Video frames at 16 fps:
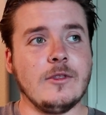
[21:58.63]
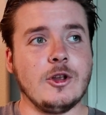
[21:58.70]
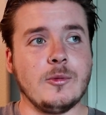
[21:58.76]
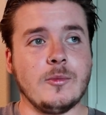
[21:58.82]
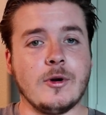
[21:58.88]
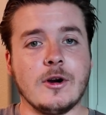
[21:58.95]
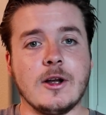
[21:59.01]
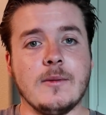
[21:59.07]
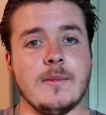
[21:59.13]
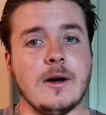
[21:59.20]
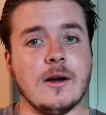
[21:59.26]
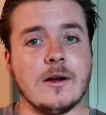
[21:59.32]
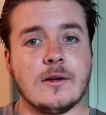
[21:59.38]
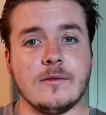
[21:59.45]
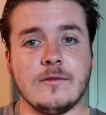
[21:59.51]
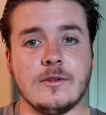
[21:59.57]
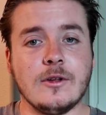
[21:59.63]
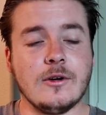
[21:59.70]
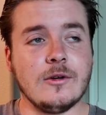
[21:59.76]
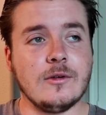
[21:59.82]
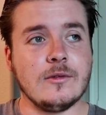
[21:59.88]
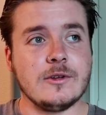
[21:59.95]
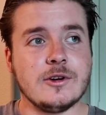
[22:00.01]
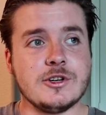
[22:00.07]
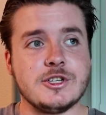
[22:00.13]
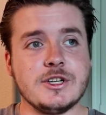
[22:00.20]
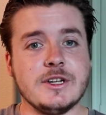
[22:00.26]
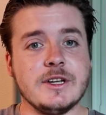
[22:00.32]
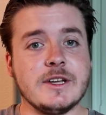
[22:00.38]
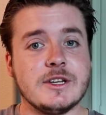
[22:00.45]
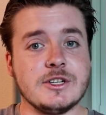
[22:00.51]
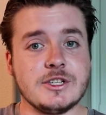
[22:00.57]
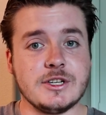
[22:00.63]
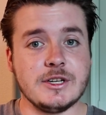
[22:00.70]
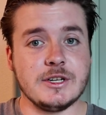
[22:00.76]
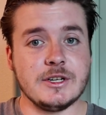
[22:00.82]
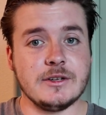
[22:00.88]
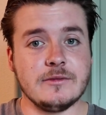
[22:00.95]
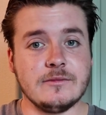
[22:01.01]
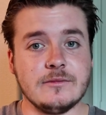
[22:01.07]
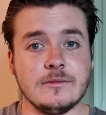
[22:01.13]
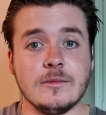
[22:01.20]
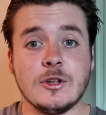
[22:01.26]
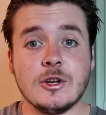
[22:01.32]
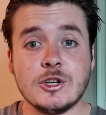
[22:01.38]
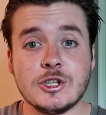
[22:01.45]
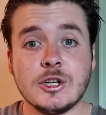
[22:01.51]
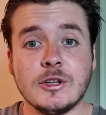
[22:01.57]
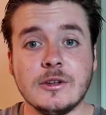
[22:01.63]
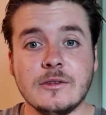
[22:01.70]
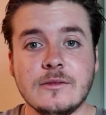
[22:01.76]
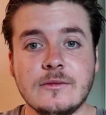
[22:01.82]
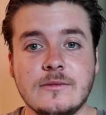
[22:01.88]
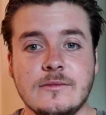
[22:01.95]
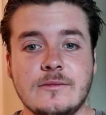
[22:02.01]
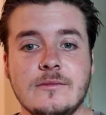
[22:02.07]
Your Merkaba can flow, your chi can chi. You're chilling.